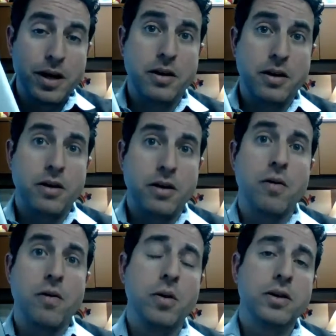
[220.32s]
our
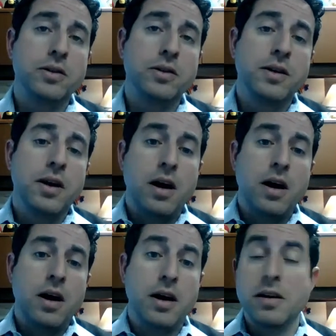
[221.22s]
Chromebooks.
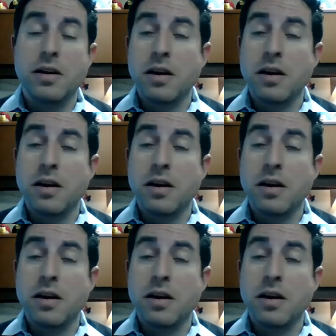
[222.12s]
Number